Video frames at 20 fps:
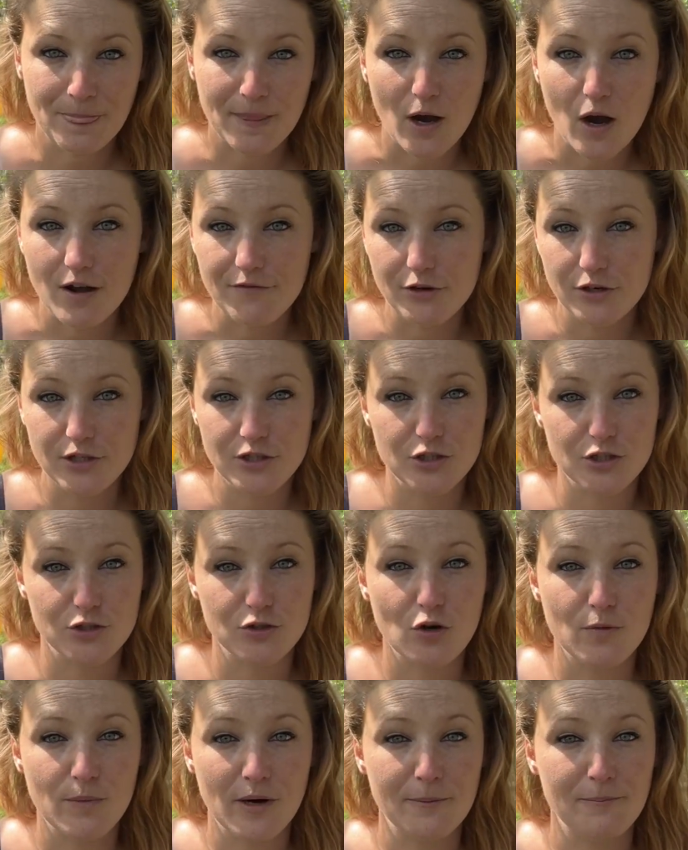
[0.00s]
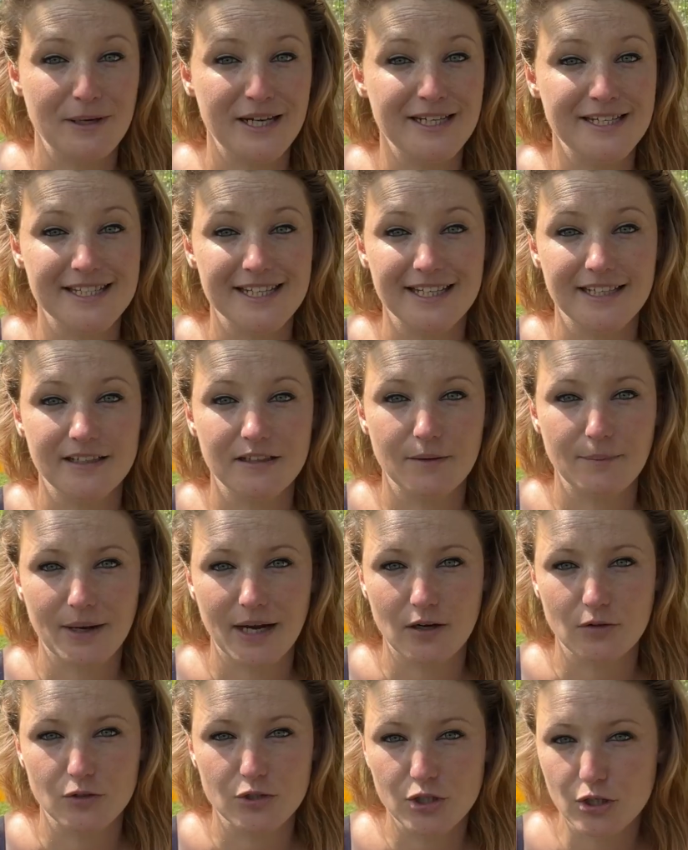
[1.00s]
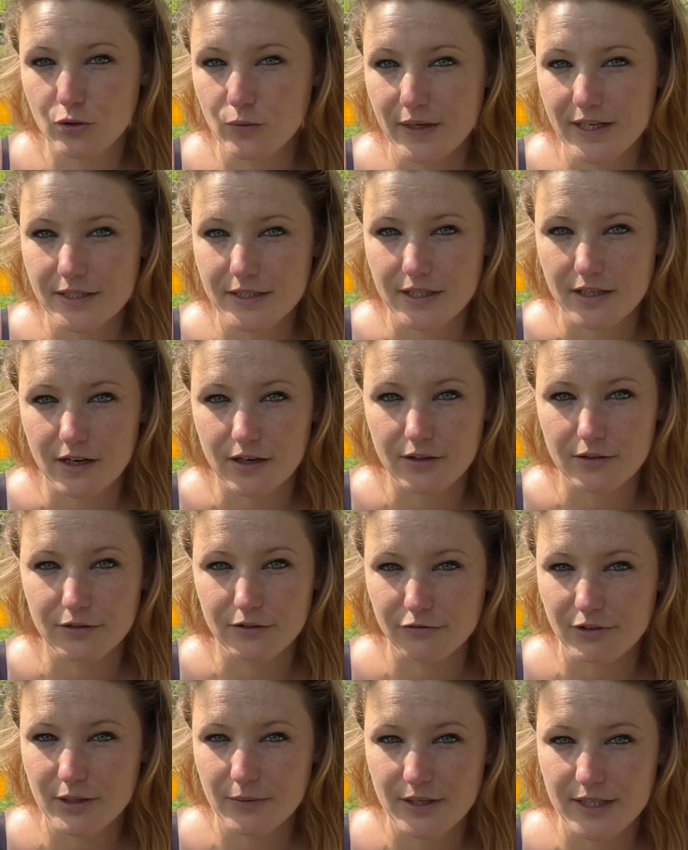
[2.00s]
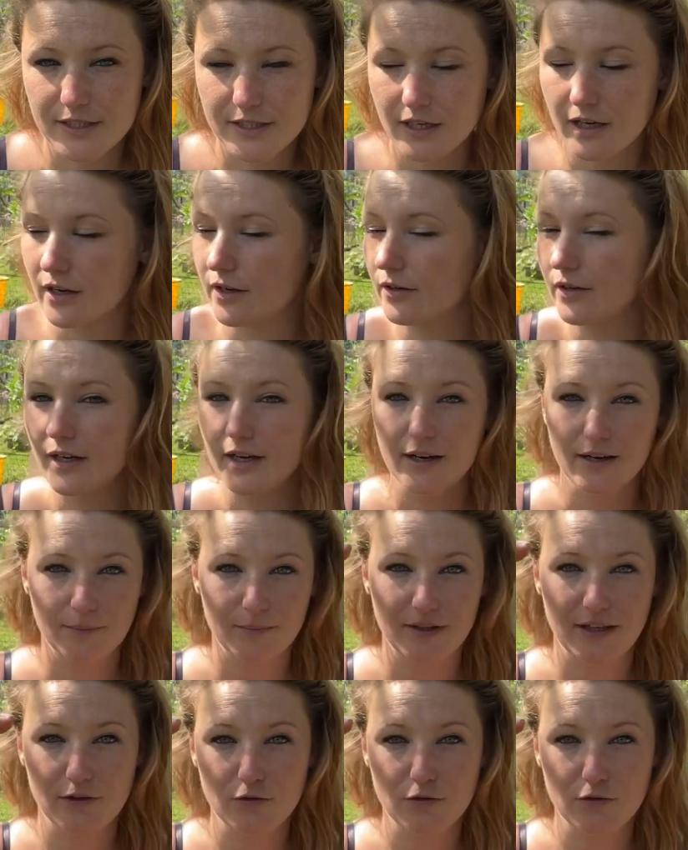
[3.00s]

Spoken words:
I've only just got my beans in about 2 weeks ago, 3 weeks ago, but they're